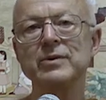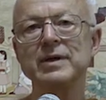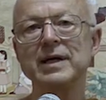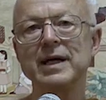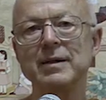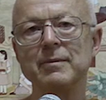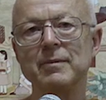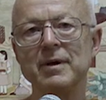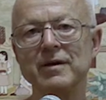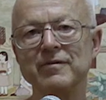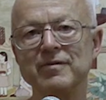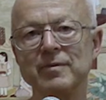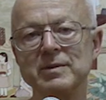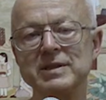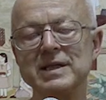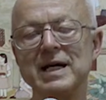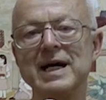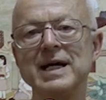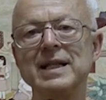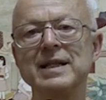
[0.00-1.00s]
We had a monk from
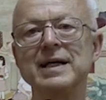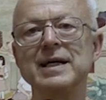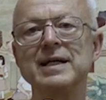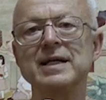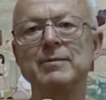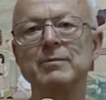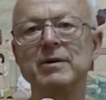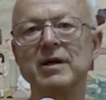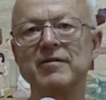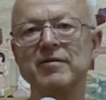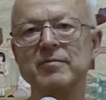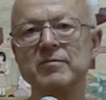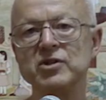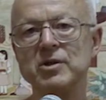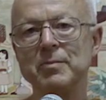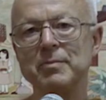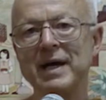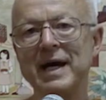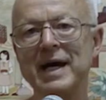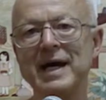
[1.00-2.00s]
Thailand, a monk from
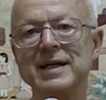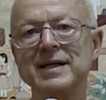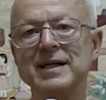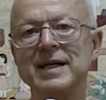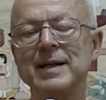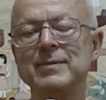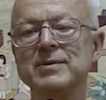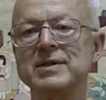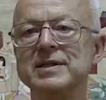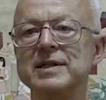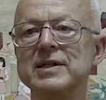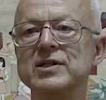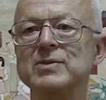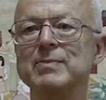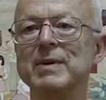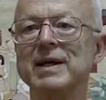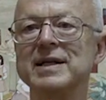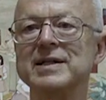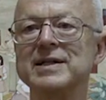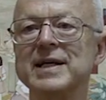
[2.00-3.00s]
Japan came to teach
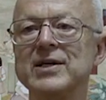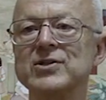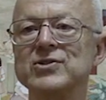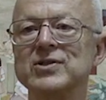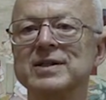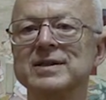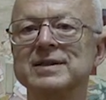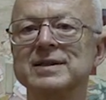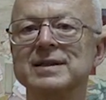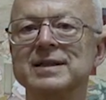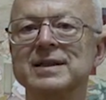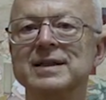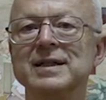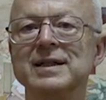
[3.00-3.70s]
meditation.